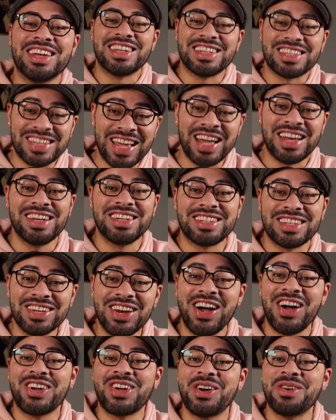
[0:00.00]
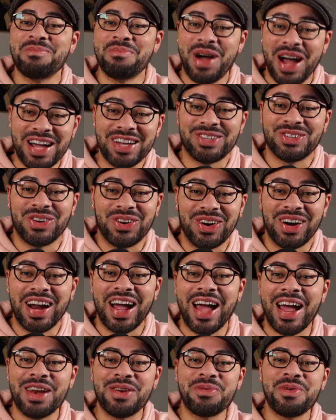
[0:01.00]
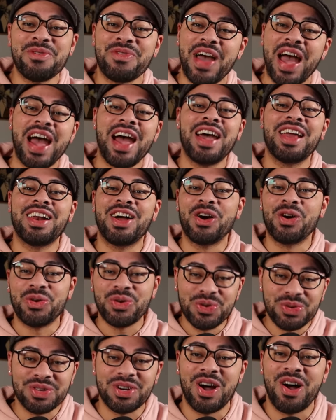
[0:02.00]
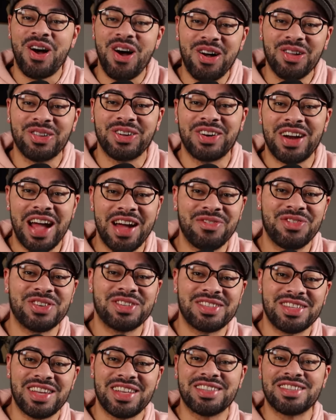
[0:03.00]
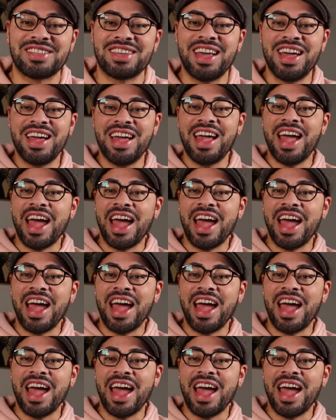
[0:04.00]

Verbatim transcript: decided to knock on my door, and we've had a hoot and a holler ever since.